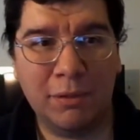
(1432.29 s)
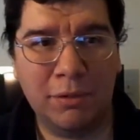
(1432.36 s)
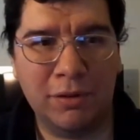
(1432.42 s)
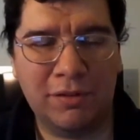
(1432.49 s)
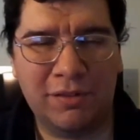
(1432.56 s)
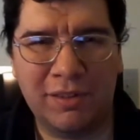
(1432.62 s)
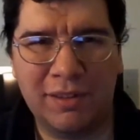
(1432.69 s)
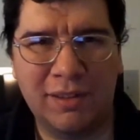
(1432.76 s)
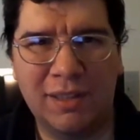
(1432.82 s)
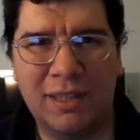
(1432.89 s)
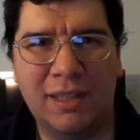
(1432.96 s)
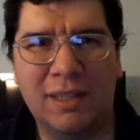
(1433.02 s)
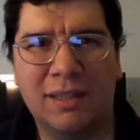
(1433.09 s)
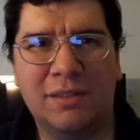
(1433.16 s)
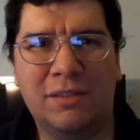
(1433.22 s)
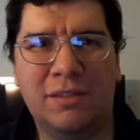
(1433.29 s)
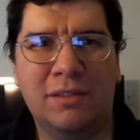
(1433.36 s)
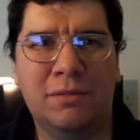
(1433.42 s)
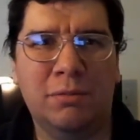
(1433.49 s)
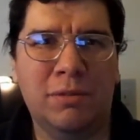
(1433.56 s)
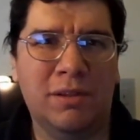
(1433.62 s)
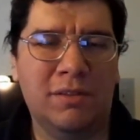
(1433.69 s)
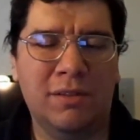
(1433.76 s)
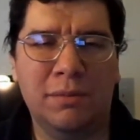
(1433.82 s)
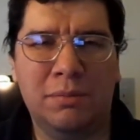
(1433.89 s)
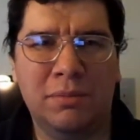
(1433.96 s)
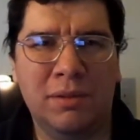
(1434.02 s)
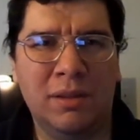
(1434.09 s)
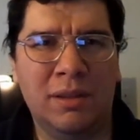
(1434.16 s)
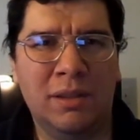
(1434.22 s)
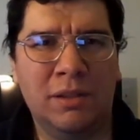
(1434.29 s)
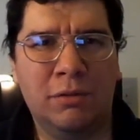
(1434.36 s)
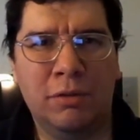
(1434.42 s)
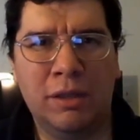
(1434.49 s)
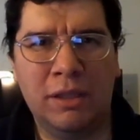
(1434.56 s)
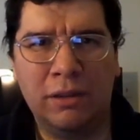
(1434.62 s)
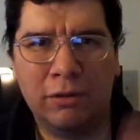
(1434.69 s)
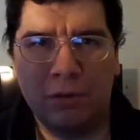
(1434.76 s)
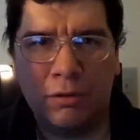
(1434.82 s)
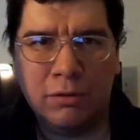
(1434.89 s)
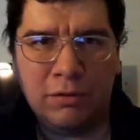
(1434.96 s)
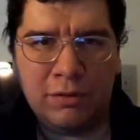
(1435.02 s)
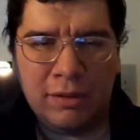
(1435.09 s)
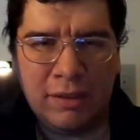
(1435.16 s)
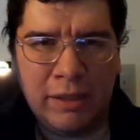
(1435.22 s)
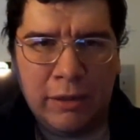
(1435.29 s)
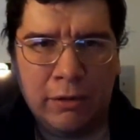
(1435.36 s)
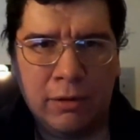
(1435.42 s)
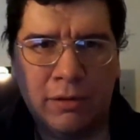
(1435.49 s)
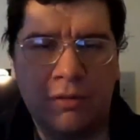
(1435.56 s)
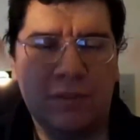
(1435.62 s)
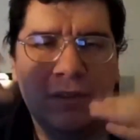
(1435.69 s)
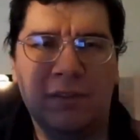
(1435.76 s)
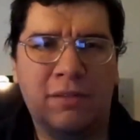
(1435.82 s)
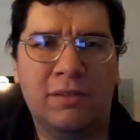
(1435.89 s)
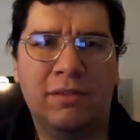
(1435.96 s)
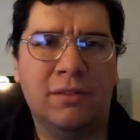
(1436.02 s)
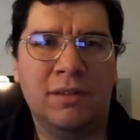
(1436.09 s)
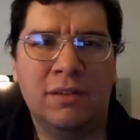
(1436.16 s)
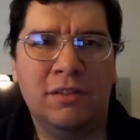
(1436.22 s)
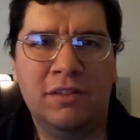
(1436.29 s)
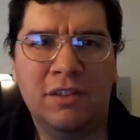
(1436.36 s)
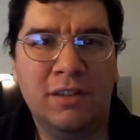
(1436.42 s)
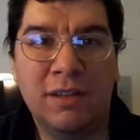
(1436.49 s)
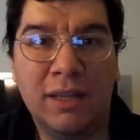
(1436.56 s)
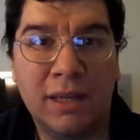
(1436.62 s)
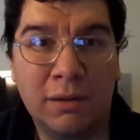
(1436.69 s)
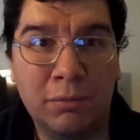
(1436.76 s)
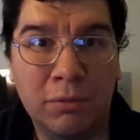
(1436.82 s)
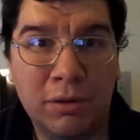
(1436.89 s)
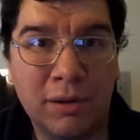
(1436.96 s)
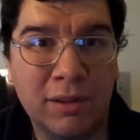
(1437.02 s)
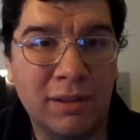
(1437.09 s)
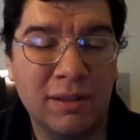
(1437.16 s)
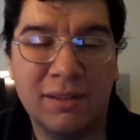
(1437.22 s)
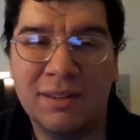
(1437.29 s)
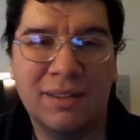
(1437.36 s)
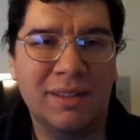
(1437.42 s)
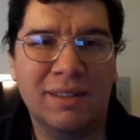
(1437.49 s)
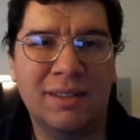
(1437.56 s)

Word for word: where suddenly uh, she wants up creating her own tiara since she didn't have one, and